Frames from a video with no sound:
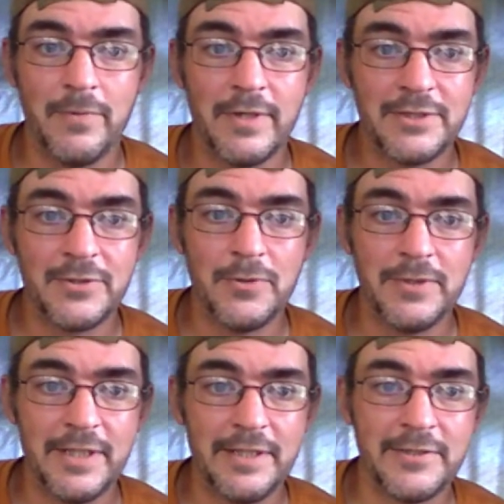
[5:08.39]
but as soon
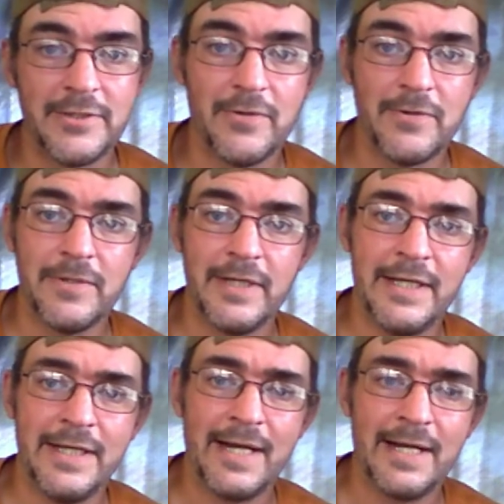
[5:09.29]
as it installed
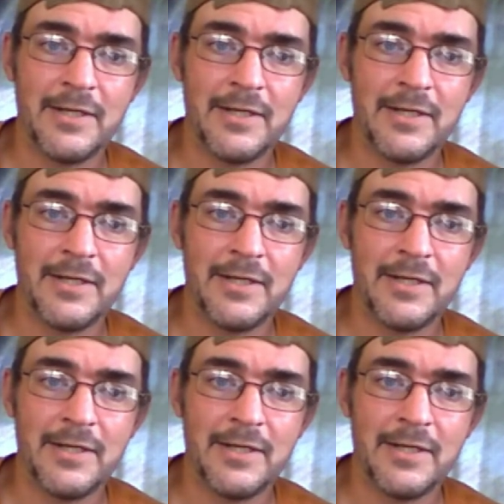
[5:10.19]
and I